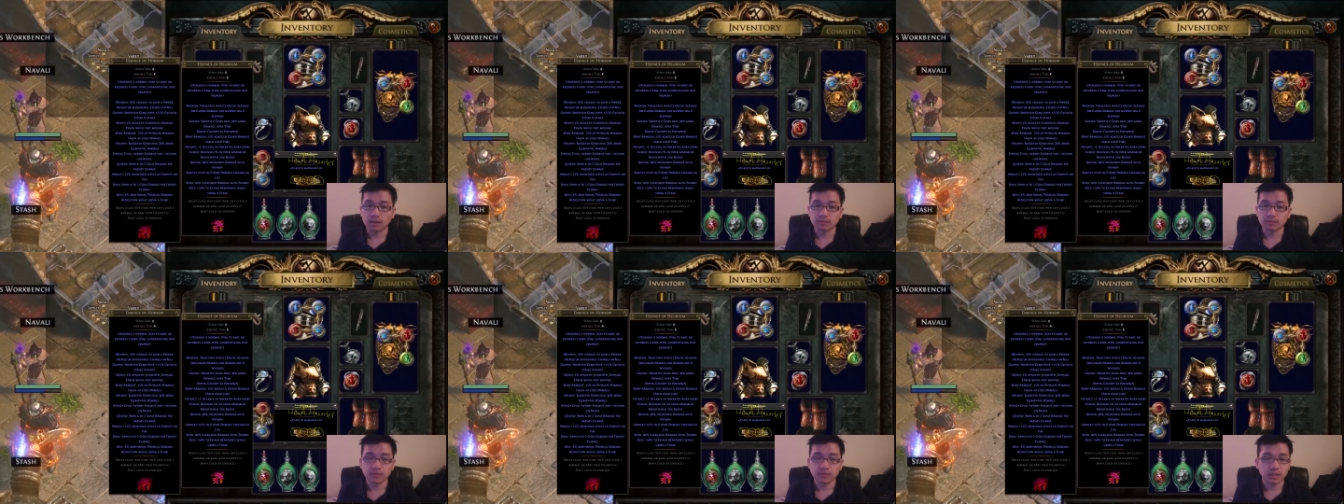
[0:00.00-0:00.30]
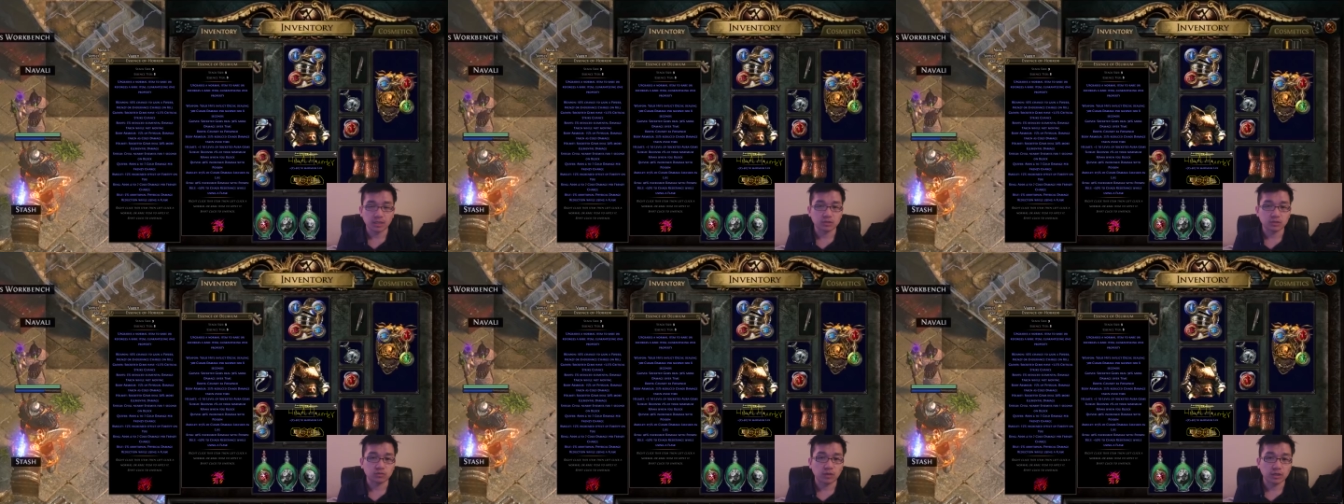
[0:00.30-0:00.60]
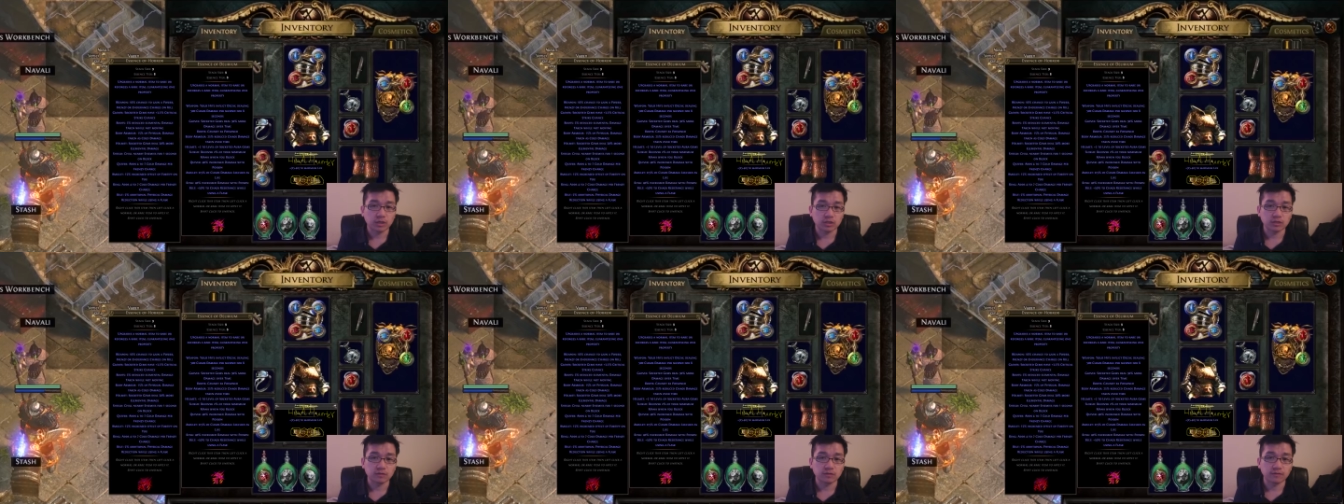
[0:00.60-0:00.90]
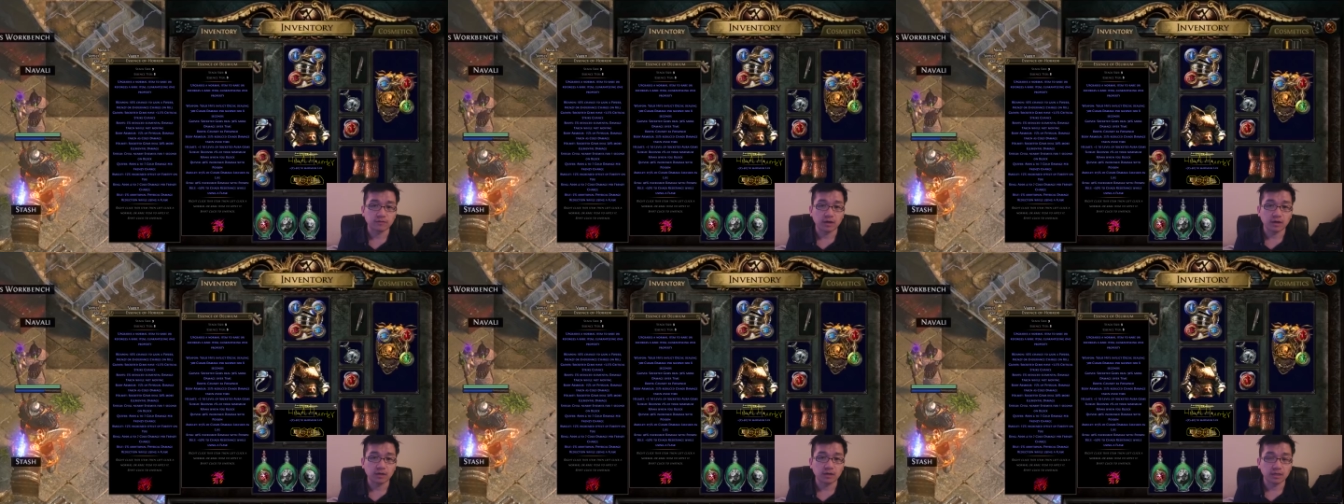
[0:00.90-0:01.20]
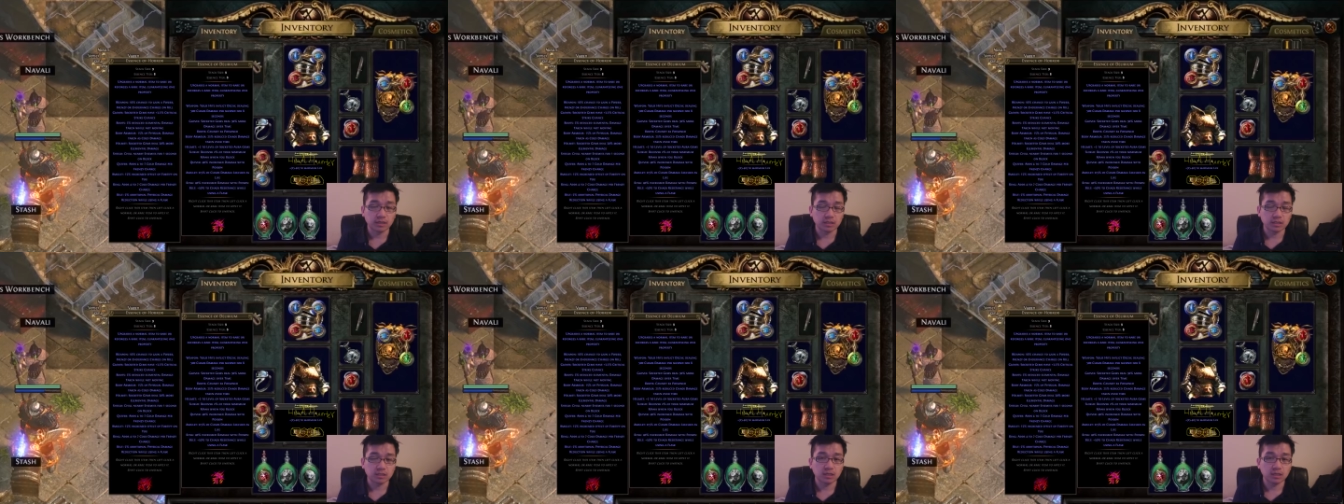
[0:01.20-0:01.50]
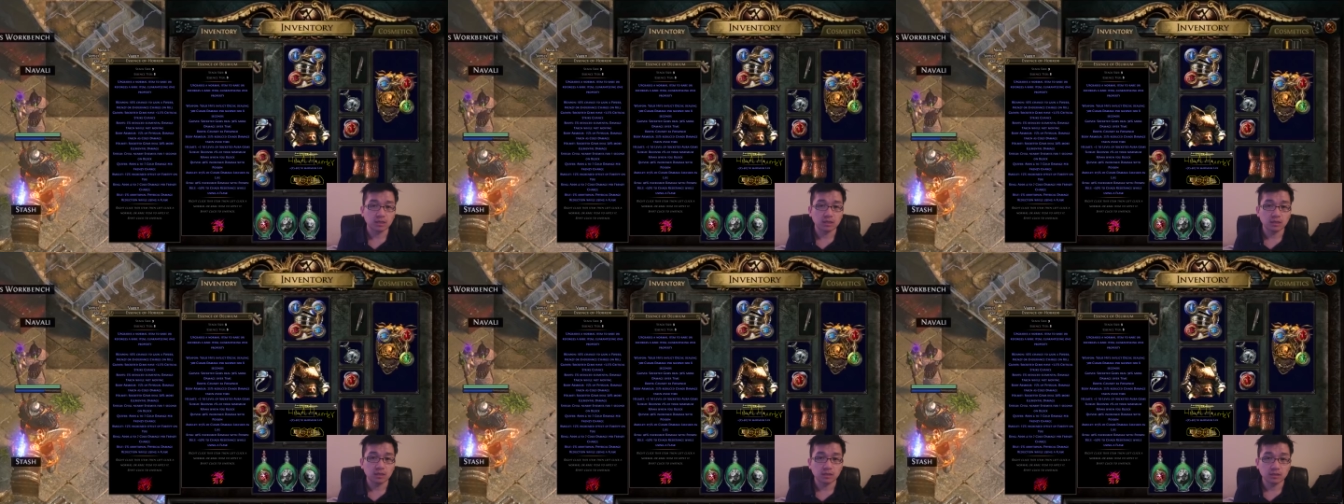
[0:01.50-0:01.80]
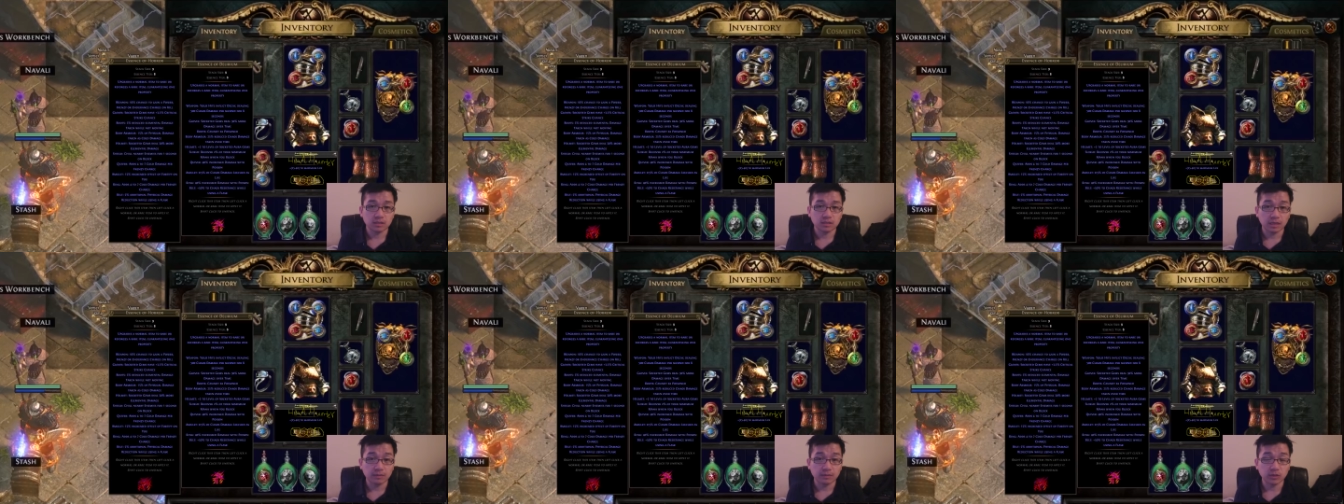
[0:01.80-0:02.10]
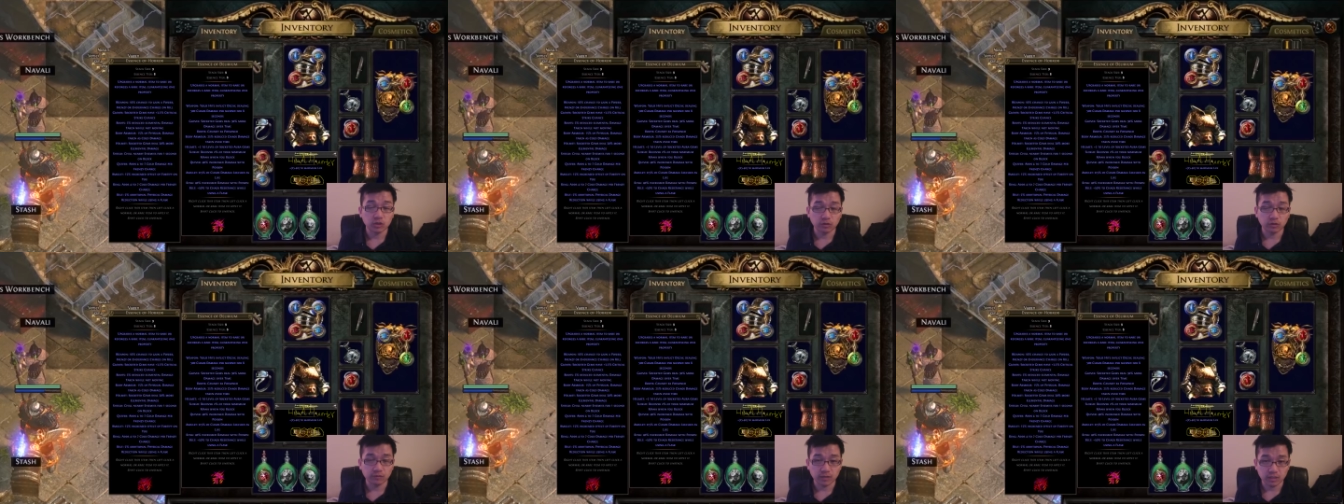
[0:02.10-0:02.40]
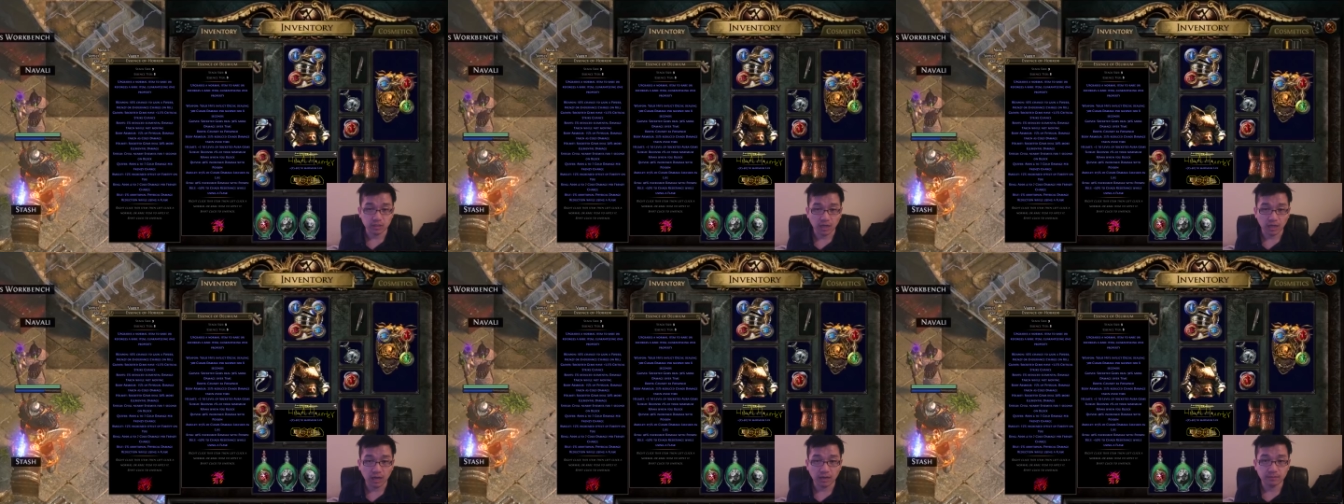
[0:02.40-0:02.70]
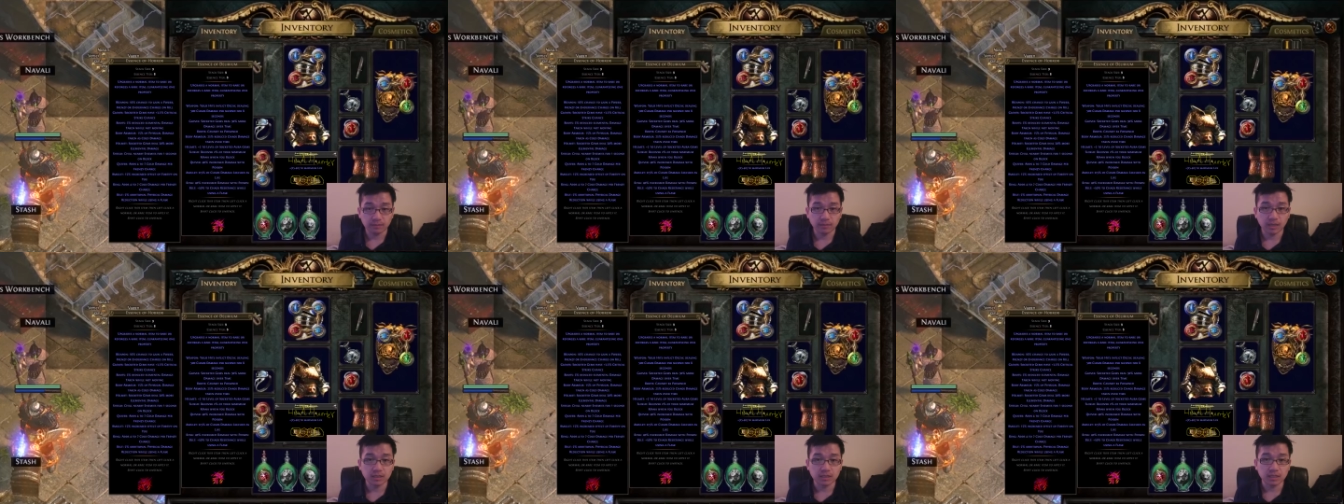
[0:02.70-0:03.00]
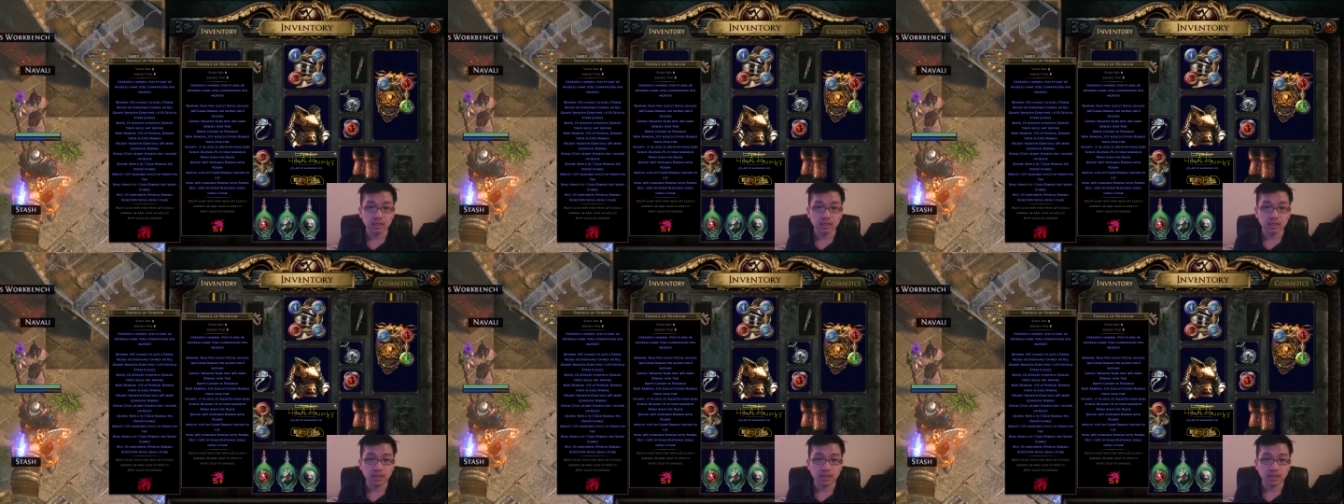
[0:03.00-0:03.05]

And because Righteous Fire is damage over time,